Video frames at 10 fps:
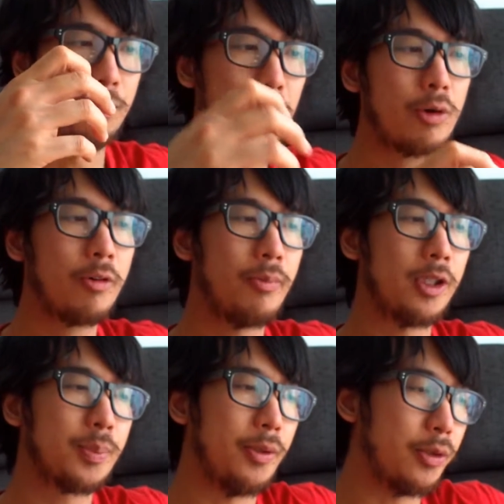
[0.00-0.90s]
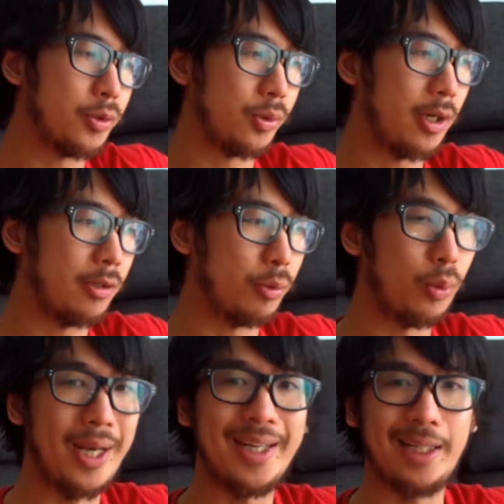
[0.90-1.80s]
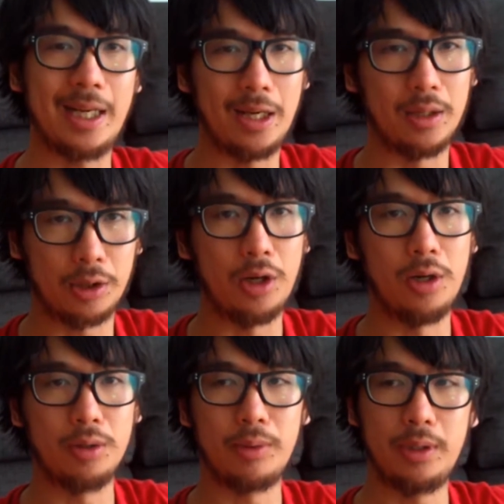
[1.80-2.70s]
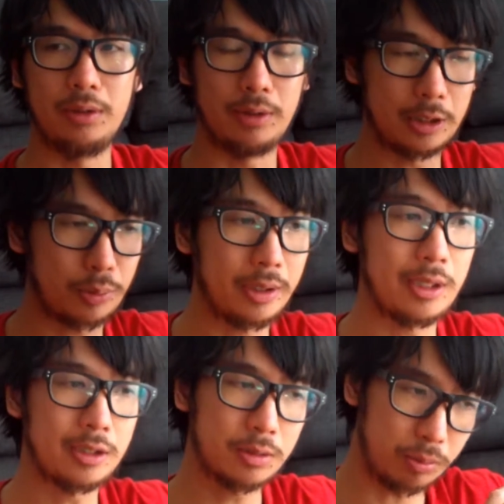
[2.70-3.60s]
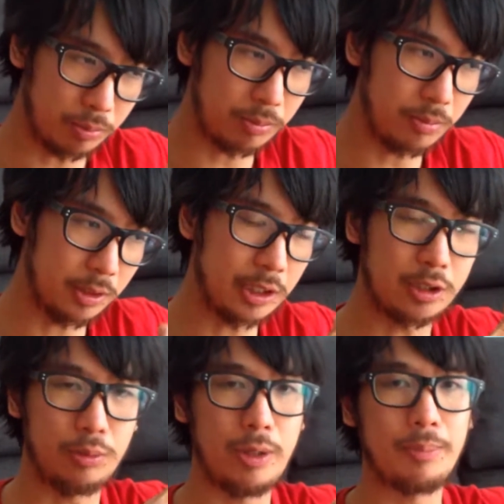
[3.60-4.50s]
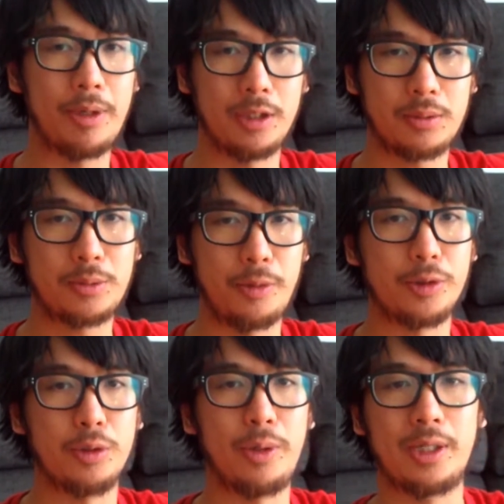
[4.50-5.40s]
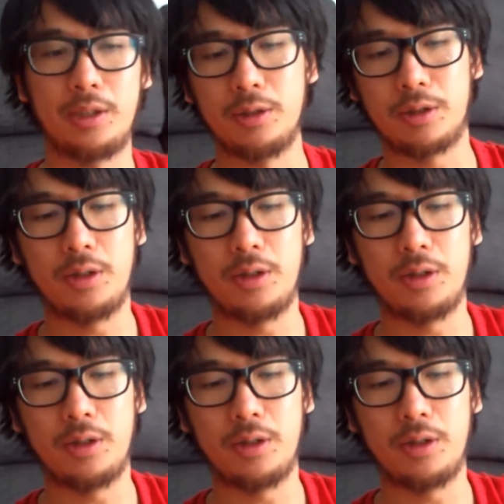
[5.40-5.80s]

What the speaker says: the bulk of my spiritual kind of awakening occurred, right? That's essentially when my spiritual awakening